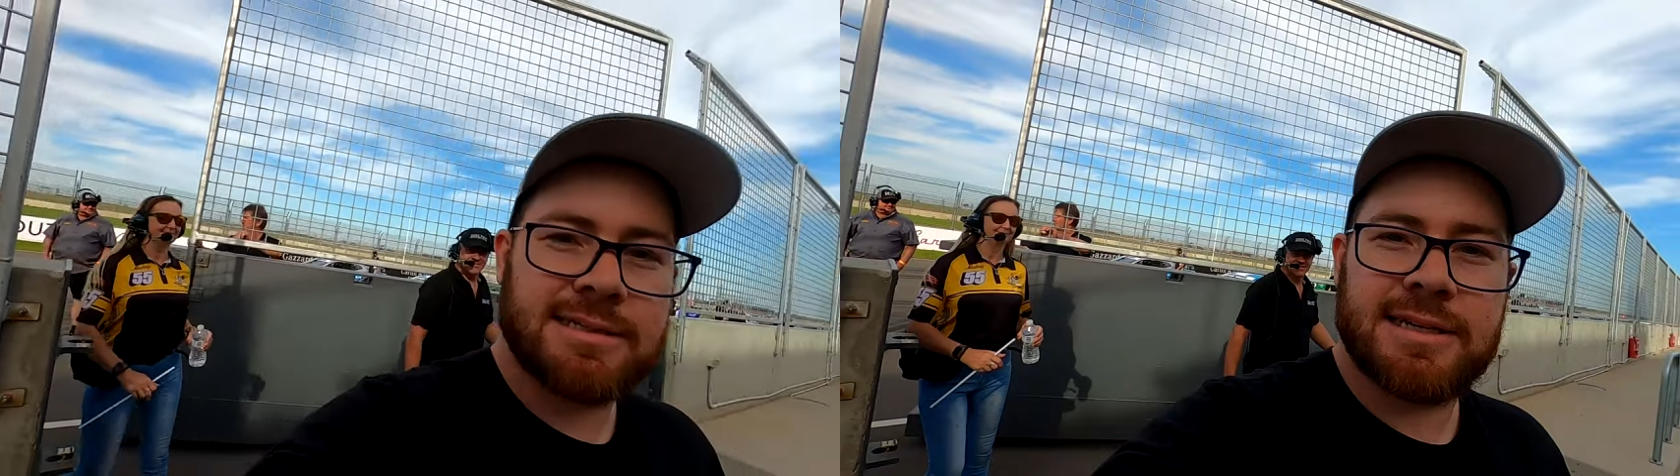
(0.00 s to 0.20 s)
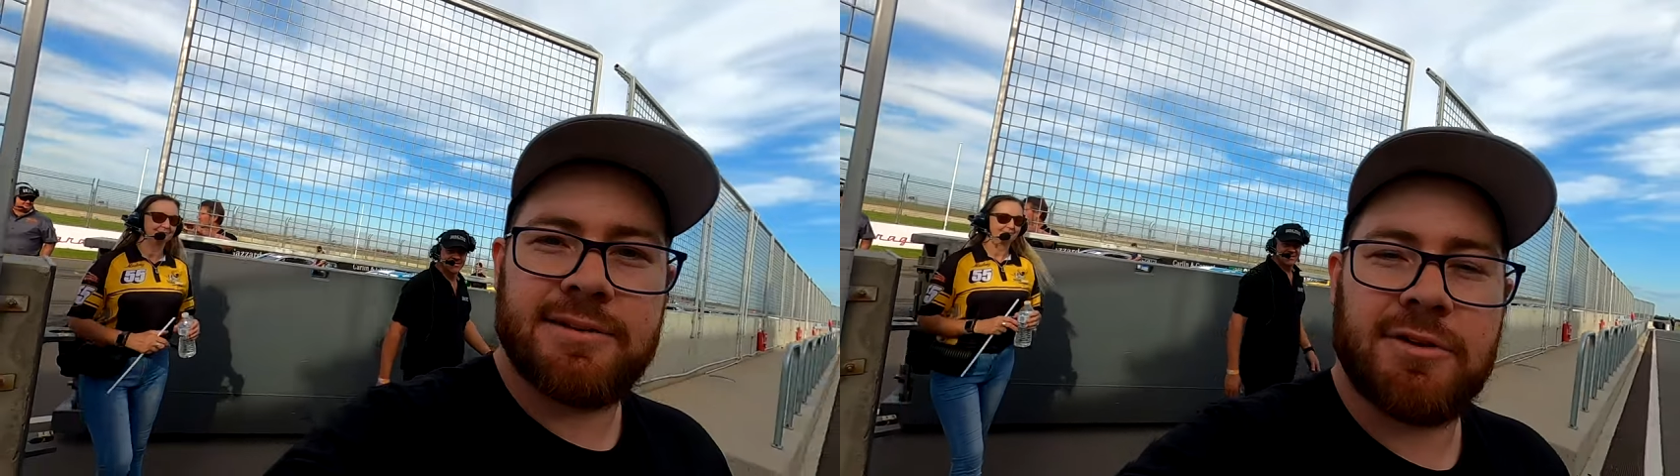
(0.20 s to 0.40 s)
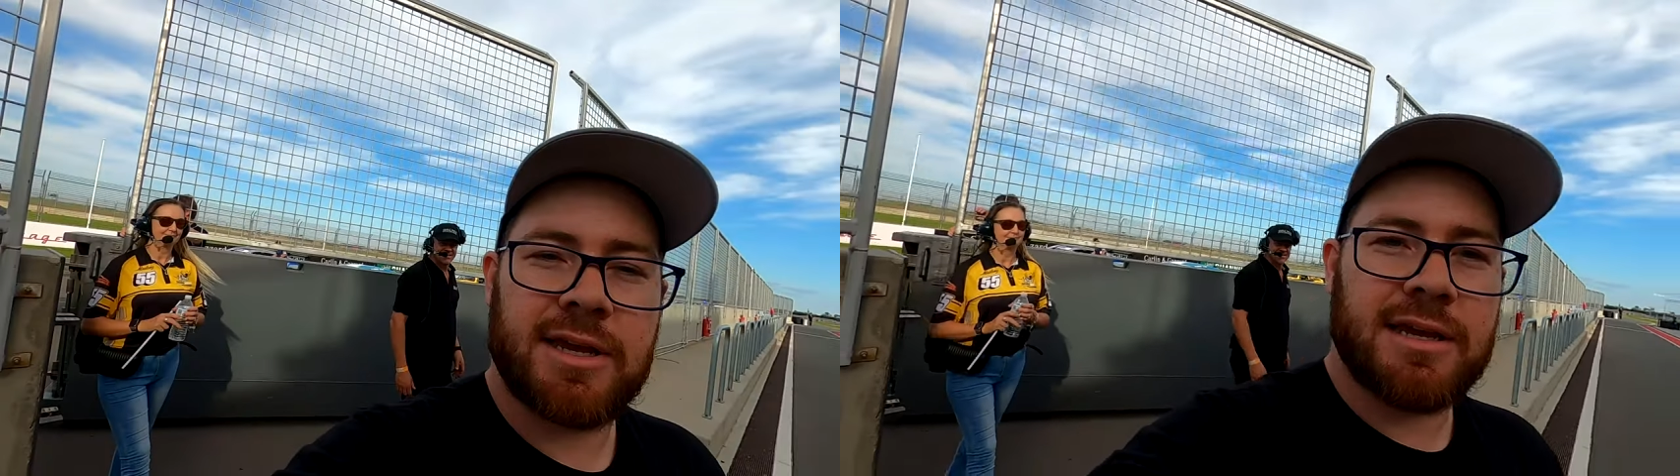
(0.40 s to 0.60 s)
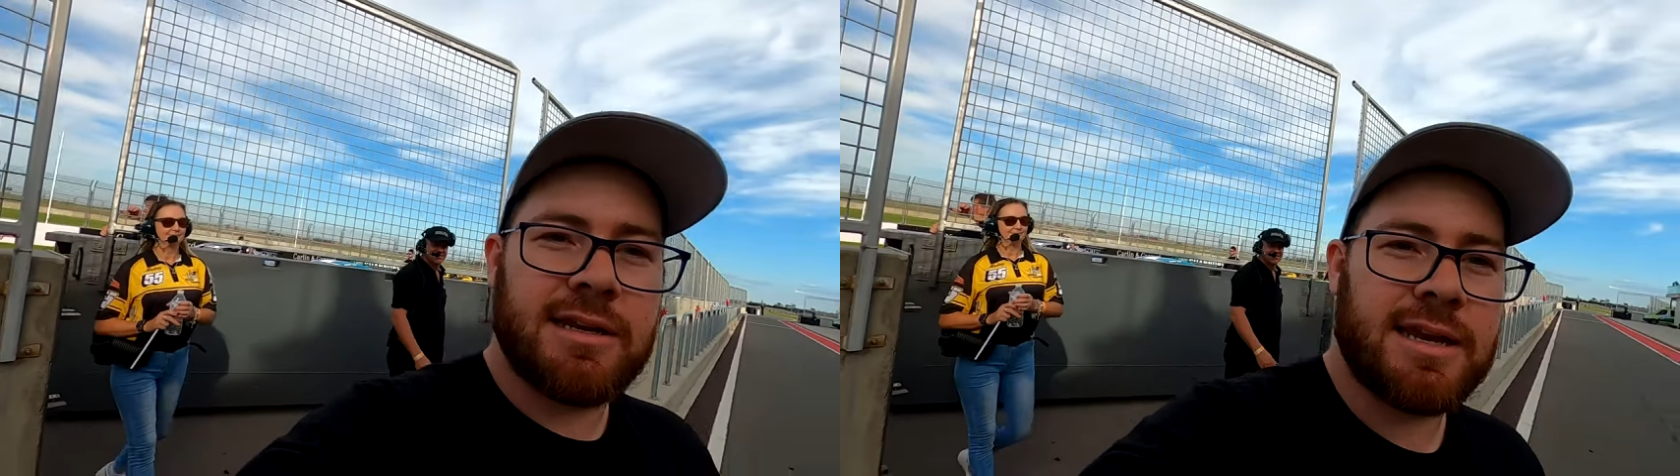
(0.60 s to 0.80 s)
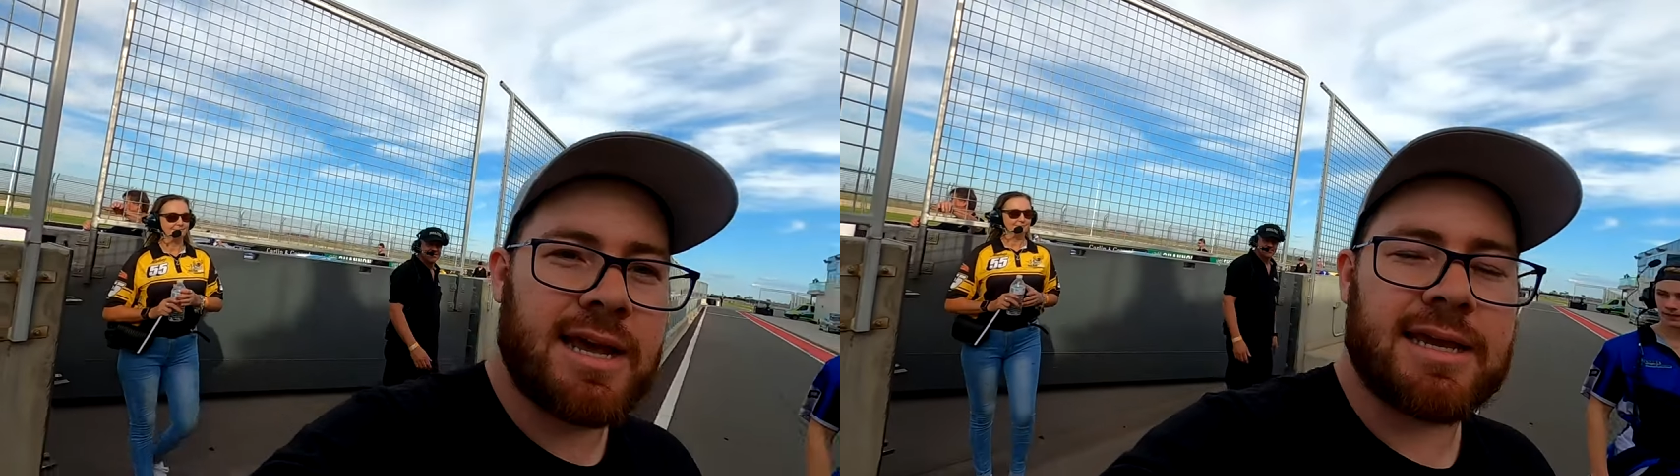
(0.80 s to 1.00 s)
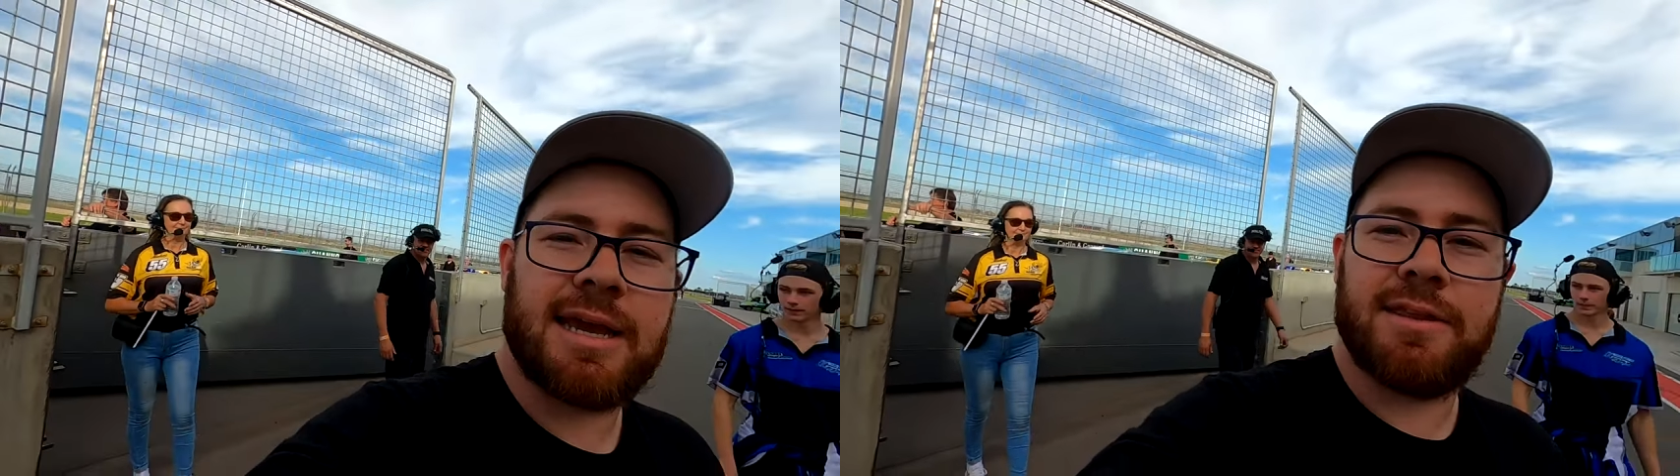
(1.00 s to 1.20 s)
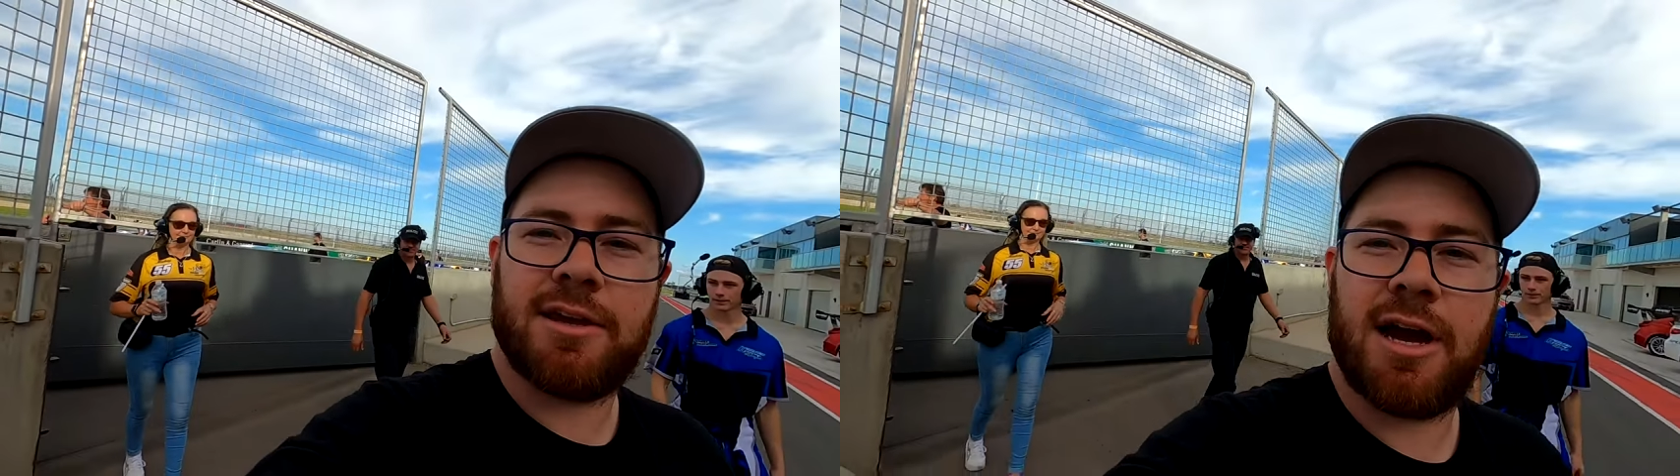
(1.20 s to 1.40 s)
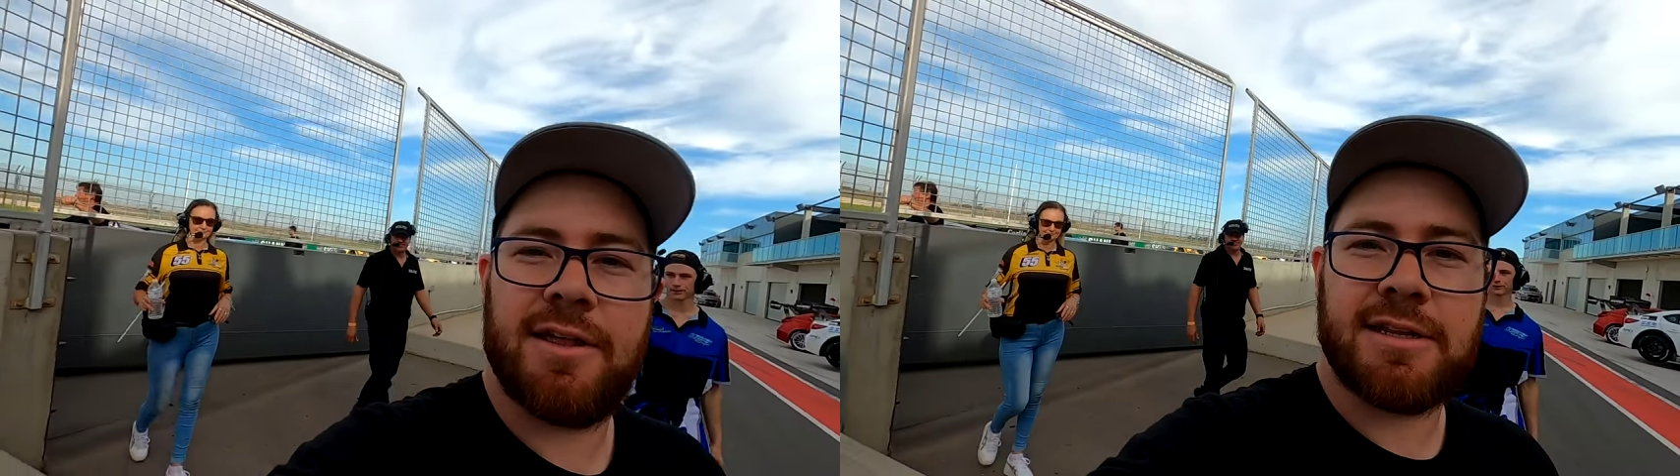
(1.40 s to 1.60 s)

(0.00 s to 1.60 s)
See if we can uh, get the guy